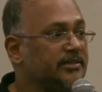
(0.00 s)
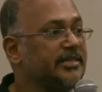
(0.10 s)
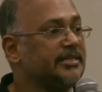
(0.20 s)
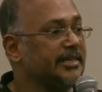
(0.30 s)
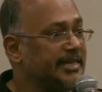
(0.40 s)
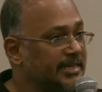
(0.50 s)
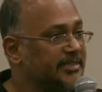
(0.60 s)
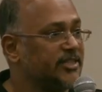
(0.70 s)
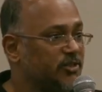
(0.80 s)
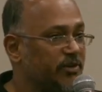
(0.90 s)
Then the
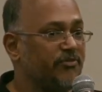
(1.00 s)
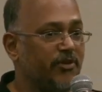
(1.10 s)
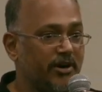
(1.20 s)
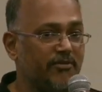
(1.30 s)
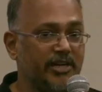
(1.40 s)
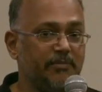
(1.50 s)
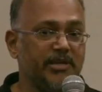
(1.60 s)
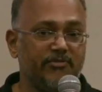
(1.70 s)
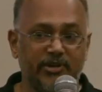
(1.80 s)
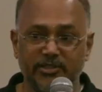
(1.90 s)
easiest way for our
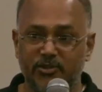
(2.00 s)
DBA friends